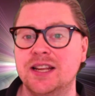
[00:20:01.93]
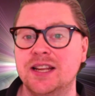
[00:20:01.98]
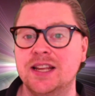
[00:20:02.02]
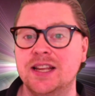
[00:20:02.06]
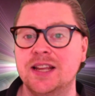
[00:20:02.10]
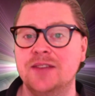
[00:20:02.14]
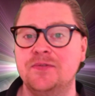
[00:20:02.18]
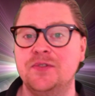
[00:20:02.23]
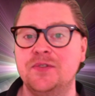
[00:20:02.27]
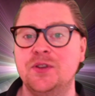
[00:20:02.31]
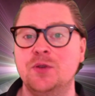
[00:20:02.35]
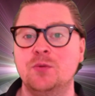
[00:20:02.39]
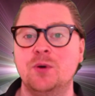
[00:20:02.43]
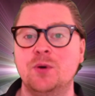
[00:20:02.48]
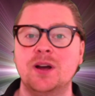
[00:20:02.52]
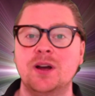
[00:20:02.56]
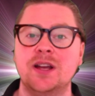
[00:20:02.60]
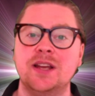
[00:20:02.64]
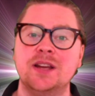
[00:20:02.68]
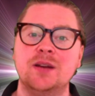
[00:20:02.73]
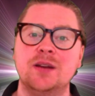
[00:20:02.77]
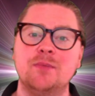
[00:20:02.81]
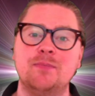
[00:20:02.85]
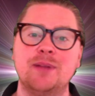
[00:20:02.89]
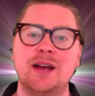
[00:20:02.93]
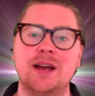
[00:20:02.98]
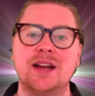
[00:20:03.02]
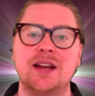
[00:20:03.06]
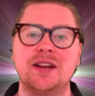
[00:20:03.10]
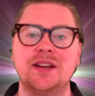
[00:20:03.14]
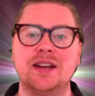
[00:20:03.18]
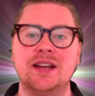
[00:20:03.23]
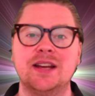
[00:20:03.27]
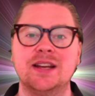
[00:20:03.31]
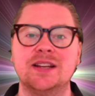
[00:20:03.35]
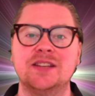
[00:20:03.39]
if you are in a bad
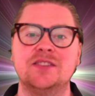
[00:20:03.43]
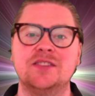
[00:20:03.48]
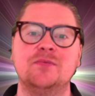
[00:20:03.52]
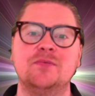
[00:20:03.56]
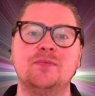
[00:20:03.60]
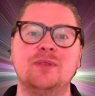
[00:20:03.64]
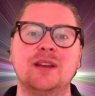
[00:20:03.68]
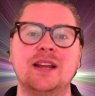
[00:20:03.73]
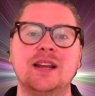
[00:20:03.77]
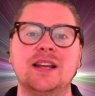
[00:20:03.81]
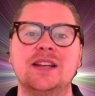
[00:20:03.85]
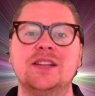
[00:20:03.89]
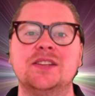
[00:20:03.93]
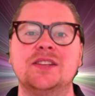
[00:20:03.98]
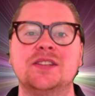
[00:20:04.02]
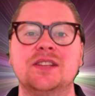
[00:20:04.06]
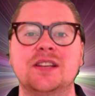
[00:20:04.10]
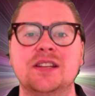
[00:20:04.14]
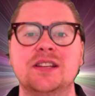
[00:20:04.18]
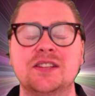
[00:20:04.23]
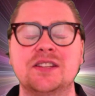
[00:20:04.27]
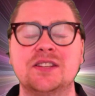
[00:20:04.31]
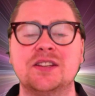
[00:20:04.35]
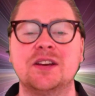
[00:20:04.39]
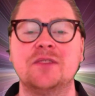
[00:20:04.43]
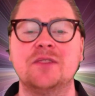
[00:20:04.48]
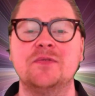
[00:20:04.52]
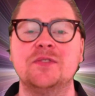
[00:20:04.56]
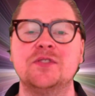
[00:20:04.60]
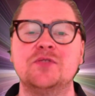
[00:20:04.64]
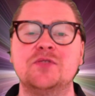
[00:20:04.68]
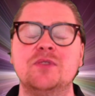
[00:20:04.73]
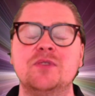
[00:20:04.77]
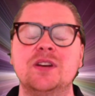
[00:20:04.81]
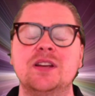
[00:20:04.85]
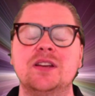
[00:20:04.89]
negative place, stuff
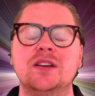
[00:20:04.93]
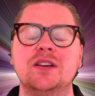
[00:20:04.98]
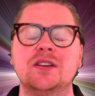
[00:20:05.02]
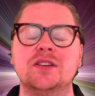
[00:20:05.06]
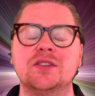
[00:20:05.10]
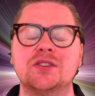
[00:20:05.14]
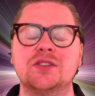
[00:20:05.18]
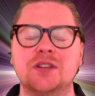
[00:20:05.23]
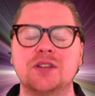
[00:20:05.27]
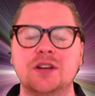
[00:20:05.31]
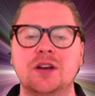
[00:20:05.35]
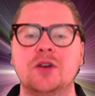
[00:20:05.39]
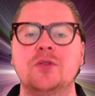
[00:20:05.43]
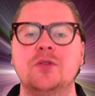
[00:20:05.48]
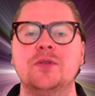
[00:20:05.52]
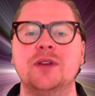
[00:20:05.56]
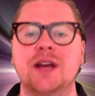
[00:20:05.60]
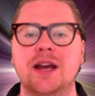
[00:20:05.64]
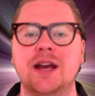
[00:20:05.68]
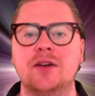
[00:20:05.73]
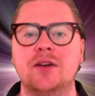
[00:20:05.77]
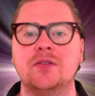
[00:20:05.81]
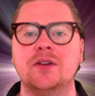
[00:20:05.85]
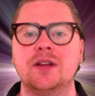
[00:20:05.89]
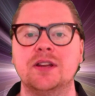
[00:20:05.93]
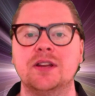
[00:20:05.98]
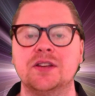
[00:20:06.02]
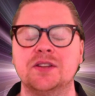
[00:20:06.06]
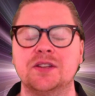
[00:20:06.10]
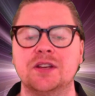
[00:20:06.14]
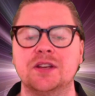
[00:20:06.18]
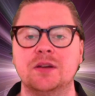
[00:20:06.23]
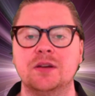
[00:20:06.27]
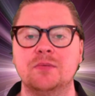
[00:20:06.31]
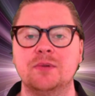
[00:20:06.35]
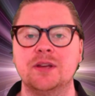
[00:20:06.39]
is really going to slow down and it's
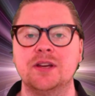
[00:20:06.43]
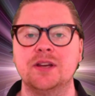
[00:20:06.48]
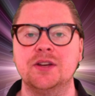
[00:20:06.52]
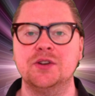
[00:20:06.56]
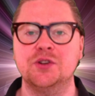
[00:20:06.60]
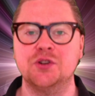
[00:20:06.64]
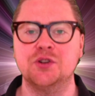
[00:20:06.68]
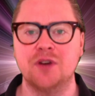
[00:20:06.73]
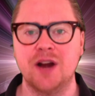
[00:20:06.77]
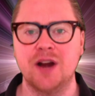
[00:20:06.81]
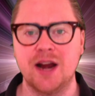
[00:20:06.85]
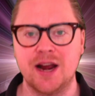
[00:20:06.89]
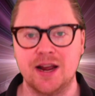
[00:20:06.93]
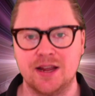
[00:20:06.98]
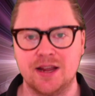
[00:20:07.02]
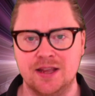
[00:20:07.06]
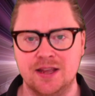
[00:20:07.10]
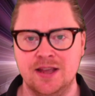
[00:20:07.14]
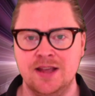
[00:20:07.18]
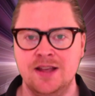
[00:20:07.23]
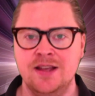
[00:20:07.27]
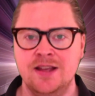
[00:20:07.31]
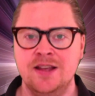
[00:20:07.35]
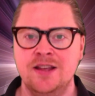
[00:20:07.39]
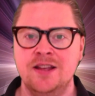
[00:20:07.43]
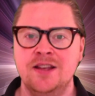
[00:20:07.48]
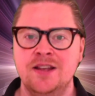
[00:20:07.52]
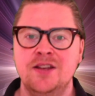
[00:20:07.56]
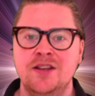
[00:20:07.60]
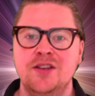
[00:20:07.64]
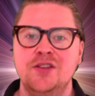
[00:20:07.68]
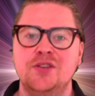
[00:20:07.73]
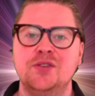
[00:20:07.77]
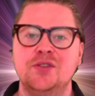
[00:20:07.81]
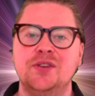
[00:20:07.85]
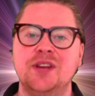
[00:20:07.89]
going to be a drag.
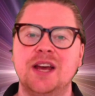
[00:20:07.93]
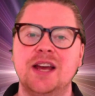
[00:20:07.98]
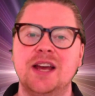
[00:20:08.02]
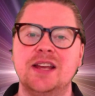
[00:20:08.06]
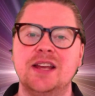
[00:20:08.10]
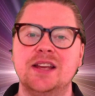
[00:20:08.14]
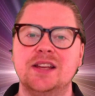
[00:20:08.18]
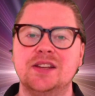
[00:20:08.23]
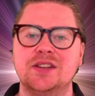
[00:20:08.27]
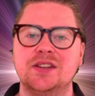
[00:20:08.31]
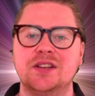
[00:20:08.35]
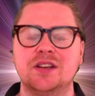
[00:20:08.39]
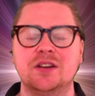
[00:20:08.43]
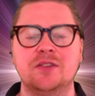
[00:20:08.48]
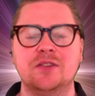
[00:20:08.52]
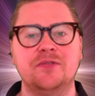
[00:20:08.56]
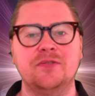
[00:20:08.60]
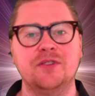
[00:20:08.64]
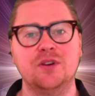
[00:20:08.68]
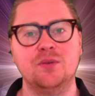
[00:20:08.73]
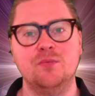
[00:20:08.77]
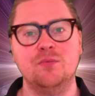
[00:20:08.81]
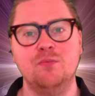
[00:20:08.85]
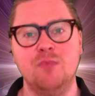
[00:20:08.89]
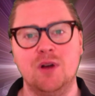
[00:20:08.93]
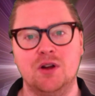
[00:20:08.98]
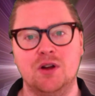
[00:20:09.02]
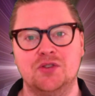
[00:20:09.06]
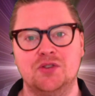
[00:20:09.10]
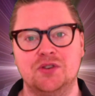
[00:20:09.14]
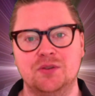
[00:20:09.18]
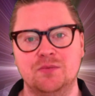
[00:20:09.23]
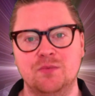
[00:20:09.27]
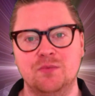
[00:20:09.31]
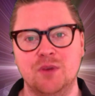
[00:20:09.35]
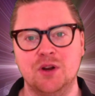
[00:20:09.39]
Your day is going to feel
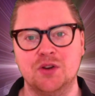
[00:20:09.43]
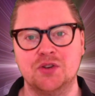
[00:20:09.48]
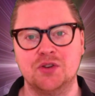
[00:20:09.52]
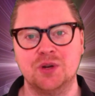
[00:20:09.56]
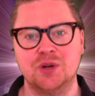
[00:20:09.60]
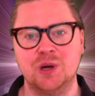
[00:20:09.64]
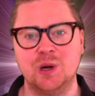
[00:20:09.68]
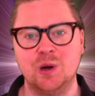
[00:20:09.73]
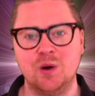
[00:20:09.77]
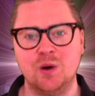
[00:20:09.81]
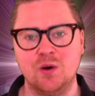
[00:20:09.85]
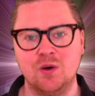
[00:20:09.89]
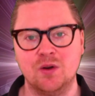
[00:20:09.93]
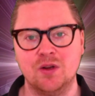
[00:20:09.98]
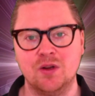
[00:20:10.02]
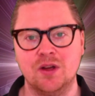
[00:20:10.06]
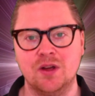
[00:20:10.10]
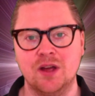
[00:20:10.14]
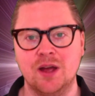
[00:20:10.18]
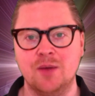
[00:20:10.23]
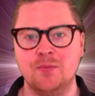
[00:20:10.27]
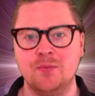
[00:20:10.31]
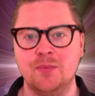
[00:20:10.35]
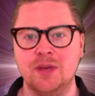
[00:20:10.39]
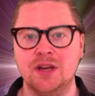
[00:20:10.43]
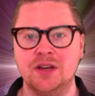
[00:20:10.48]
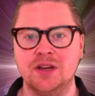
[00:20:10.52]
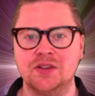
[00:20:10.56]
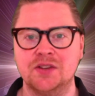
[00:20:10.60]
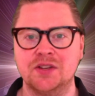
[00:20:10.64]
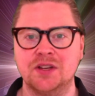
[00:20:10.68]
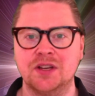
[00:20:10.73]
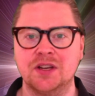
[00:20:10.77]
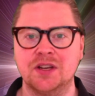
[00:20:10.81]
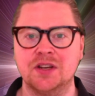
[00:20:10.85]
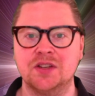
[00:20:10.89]
much, much longer and
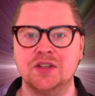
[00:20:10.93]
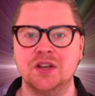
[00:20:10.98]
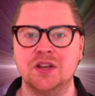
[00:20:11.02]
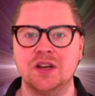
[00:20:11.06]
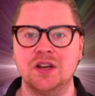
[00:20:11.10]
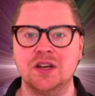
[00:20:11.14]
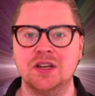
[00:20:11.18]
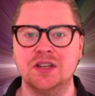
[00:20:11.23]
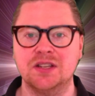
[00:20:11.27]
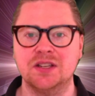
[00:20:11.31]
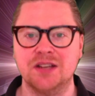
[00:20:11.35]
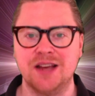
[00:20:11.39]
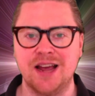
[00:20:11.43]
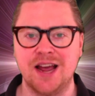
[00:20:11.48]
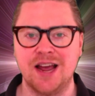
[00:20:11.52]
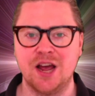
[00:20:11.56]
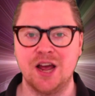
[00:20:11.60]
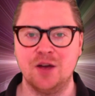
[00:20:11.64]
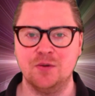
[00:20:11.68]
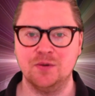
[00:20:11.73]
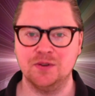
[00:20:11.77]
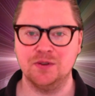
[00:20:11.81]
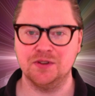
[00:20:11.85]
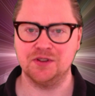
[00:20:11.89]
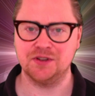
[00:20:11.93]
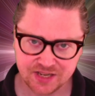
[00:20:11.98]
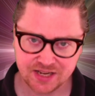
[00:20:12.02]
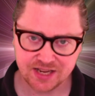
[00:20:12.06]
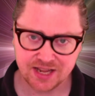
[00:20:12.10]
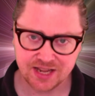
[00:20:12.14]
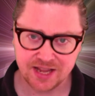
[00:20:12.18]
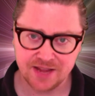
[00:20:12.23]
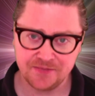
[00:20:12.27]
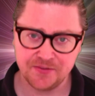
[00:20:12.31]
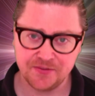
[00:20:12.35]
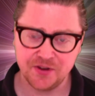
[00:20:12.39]
minutes are going to turn into hours.
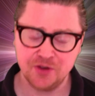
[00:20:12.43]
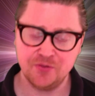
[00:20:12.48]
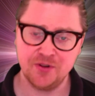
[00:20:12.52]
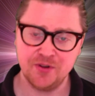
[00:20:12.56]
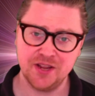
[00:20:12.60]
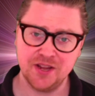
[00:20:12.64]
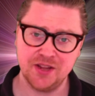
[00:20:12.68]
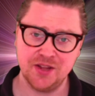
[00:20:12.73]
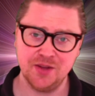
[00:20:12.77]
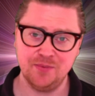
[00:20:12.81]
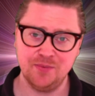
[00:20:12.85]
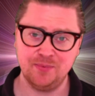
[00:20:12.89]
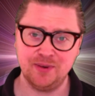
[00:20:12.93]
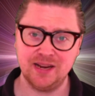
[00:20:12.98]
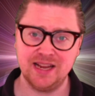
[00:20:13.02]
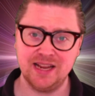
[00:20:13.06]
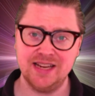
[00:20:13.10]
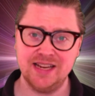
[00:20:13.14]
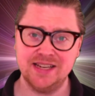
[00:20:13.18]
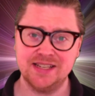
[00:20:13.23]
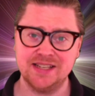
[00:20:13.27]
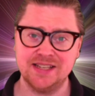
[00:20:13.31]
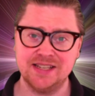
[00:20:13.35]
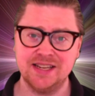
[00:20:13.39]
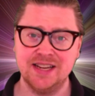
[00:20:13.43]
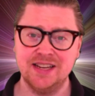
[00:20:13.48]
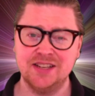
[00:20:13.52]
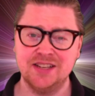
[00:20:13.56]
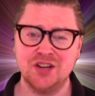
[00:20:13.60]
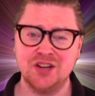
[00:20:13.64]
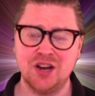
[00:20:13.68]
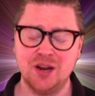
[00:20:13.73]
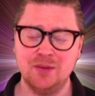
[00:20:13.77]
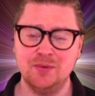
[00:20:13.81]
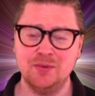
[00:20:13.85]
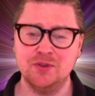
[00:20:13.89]
If you're in a good place,
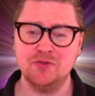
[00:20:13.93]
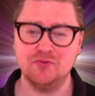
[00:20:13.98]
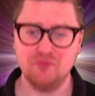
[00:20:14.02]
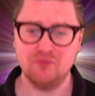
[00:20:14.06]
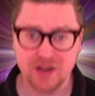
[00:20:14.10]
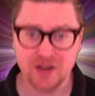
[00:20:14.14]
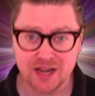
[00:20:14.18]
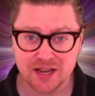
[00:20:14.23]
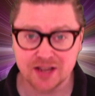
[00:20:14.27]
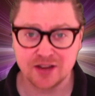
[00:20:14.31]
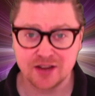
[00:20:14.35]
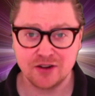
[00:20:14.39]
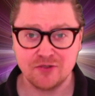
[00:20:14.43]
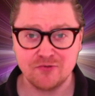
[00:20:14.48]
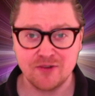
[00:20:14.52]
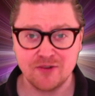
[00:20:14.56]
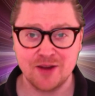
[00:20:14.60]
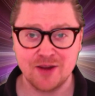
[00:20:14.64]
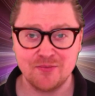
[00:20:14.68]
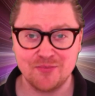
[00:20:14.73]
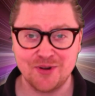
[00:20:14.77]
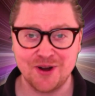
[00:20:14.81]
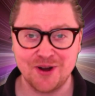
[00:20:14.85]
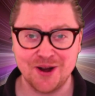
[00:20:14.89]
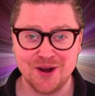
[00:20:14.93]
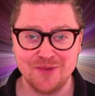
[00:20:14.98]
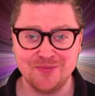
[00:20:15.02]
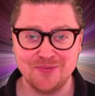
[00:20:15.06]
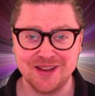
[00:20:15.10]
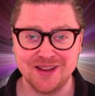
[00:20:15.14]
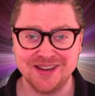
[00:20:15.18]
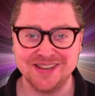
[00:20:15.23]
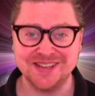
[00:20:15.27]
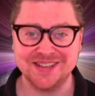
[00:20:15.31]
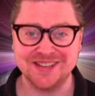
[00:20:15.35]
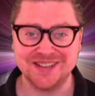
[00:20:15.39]
time is really going to ramp up
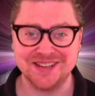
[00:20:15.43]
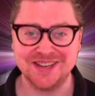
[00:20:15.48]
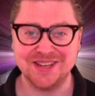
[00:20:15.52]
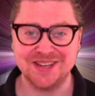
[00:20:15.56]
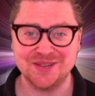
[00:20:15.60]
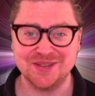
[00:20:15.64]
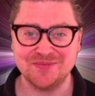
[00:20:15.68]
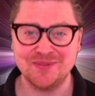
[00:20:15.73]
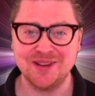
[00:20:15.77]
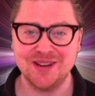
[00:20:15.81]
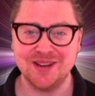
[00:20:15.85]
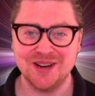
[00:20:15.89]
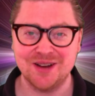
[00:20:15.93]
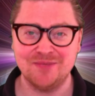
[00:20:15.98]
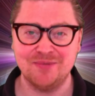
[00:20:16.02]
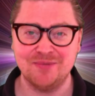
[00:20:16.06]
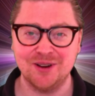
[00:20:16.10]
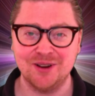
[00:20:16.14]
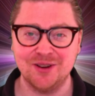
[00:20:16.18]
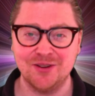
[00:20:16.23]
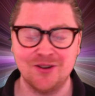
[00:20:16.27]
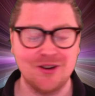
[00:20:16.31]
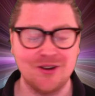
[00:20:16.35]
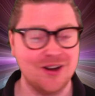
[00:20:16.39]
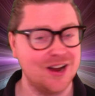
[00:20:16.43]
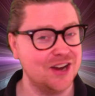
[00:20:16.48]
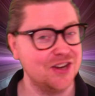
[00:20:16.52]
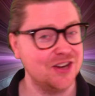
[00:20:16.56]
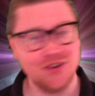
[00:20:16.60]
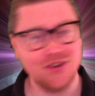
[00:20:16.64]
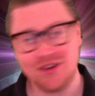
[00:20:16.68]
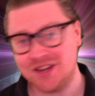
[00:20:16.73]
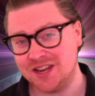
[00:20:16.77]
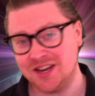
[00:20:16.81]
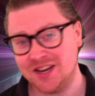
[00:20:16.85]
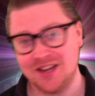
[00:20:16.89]
and it's going to speed up a lot, and
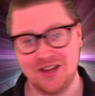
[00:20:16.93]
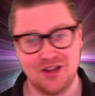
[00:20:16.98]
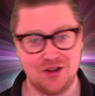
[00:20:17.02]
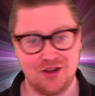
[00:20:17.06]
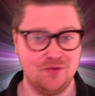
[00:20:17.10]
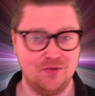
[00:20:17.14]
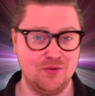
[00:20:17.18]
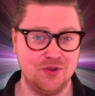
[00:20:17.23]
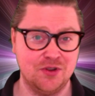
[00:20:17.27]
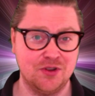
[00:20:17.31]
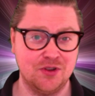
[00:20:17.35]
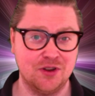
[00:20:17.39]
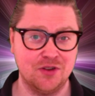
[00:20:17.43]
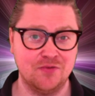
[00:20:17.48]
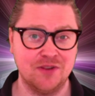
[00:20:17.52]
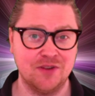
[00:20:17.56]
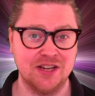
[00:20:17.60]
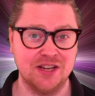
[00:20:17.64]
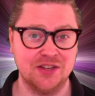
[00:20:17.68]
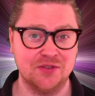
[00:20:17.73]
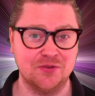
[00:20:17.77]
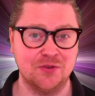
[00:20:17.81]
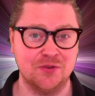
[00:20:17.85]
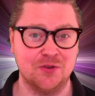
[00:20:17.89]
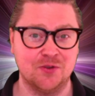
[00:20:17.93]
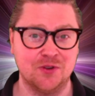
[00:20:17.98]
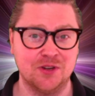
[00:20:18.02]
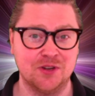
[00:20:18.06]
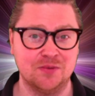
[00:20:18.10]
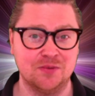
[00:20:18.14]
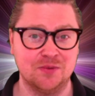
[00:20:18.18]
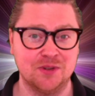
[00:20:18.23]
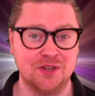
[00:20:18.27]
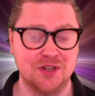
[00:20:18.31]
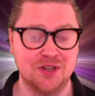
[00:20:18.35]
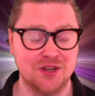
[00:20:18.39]
you're going to race through
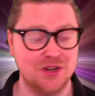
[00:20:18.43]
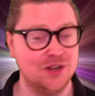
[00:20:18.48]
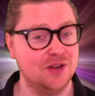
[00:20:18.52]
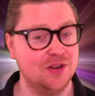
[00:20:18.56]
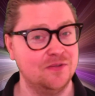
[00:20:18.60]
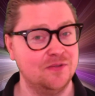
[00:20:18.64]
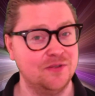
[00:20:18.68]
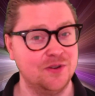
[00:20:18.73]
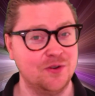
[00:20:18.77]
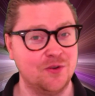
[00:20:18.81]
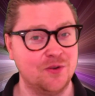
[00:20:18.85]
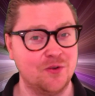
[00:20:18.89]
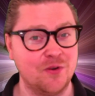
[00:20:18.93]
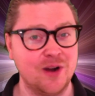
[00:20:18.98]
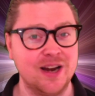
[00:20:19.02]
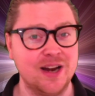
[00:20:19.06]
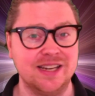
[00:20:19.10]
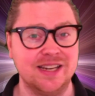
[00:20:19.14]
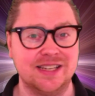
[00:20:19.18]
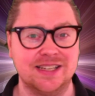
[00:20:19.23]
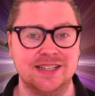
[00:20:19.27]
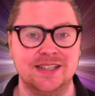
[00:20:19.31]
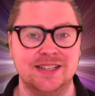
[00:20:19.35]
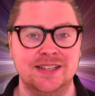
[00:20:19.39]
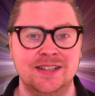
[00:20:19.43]
Christmas and you're going to feel great.